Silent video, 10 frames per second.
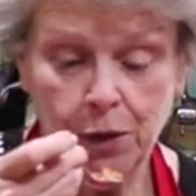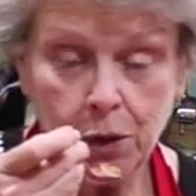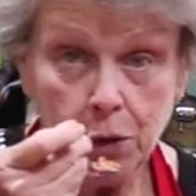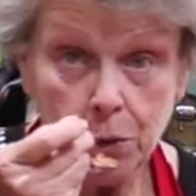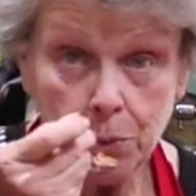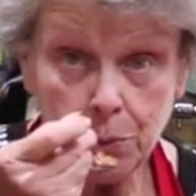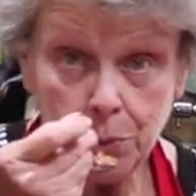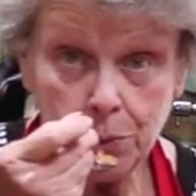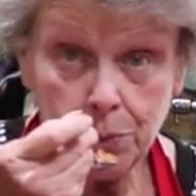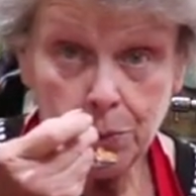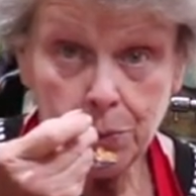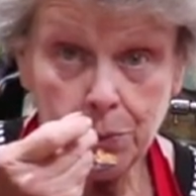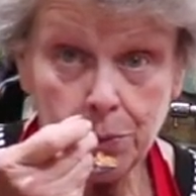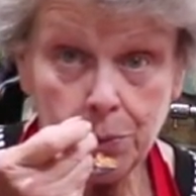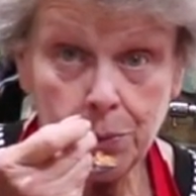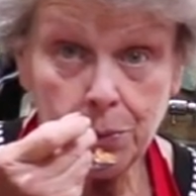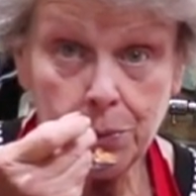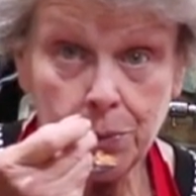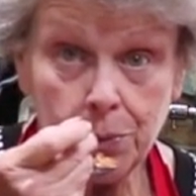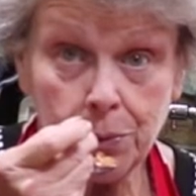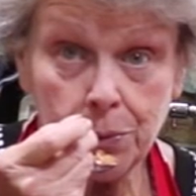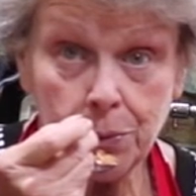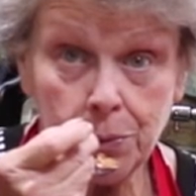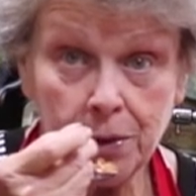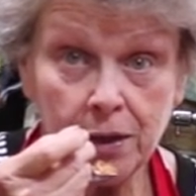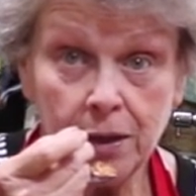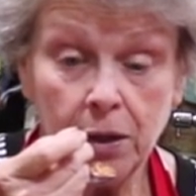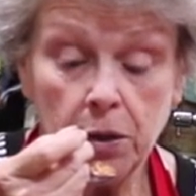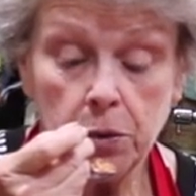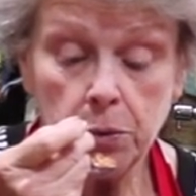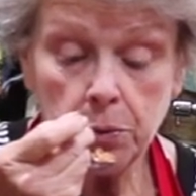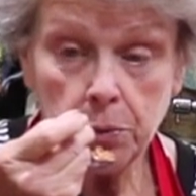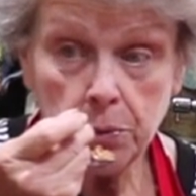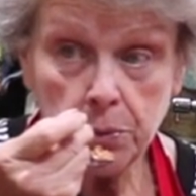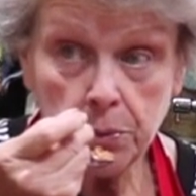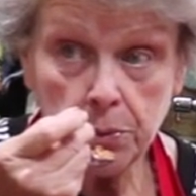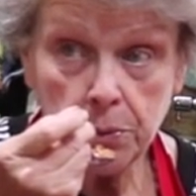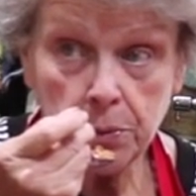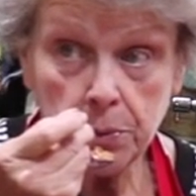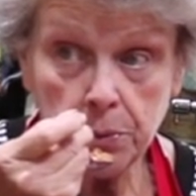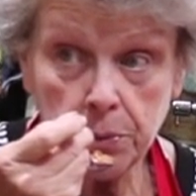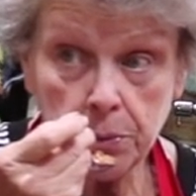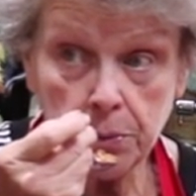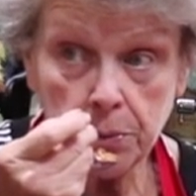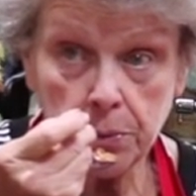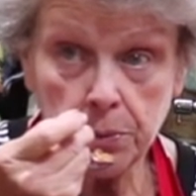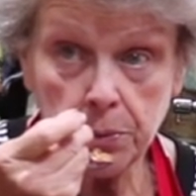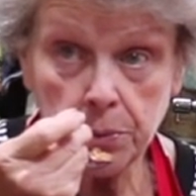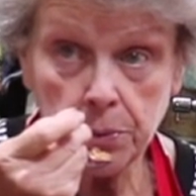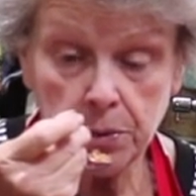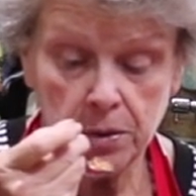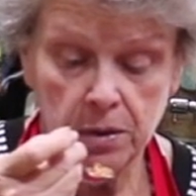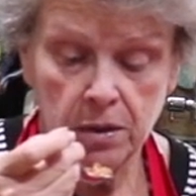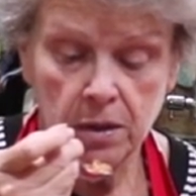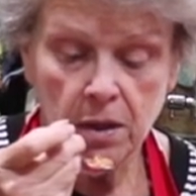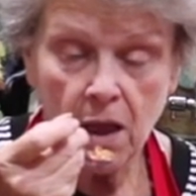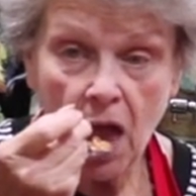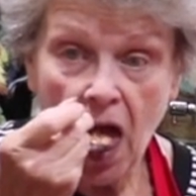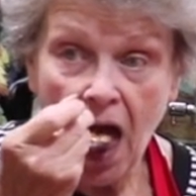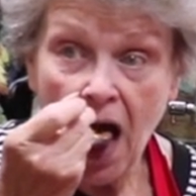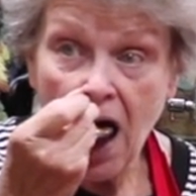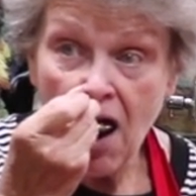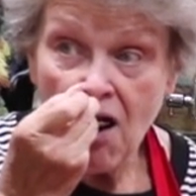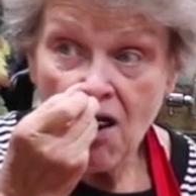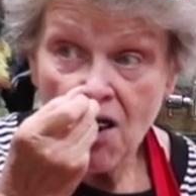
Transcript: Nobody speaks.